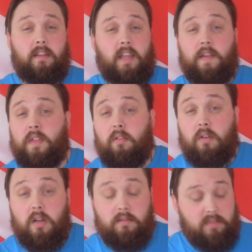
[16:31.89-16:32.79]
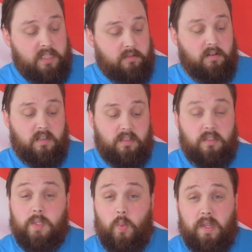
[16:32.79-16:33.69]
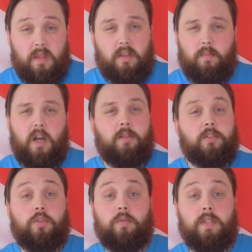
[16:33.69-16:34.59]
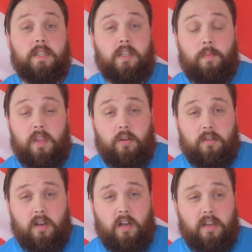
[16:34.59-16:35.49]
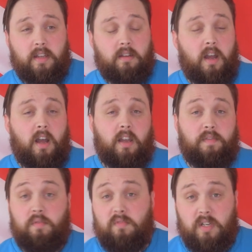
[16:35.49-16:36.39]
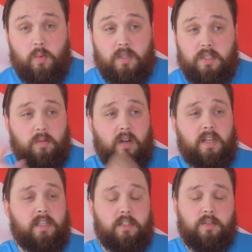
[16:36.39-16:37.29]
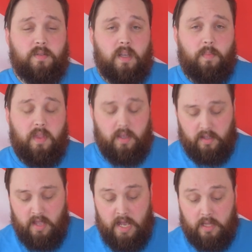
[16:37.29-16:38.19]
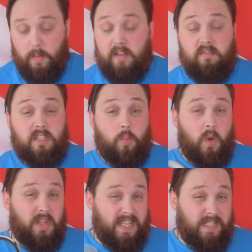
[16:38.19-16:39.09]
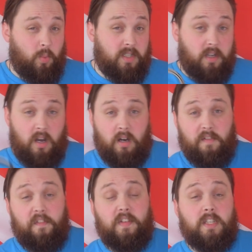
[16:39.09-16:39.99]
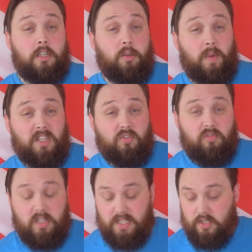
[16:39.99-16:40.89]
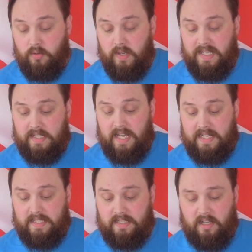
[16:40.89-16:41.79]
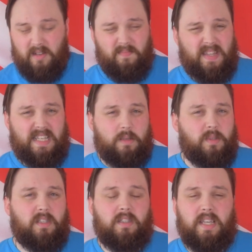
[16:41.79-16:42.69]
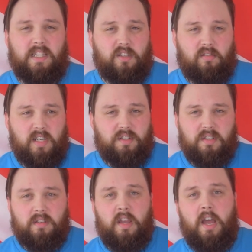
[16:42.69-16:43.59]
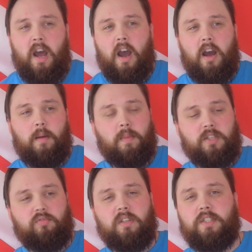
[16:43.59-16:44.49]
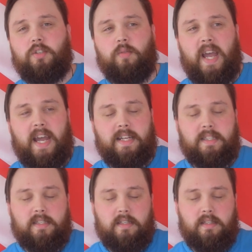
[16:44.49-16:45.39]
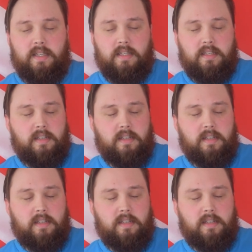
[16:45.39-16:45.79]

if there aren't instructions with them, I'm sure there's something online. If you really want to, I can do something. The main reason why these ones aren't fitted to my dry suit is that it was just the integration. My dry suit had the